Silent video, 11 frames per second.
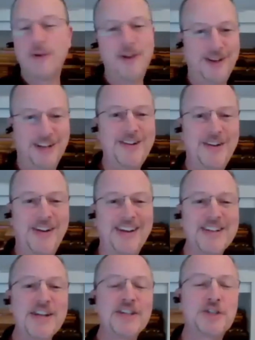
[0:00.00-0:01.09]
more.
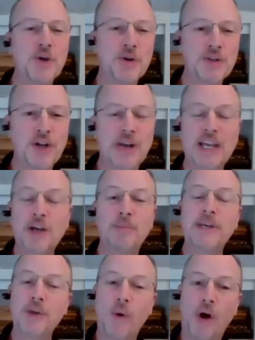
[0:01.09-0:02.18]
soon. You know, it could
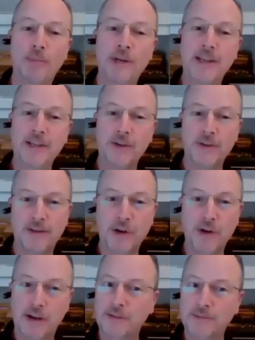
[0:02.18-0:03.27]
be a new Albany. You never
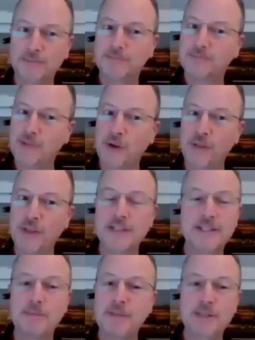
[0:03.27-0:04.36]
know. You that know, is true.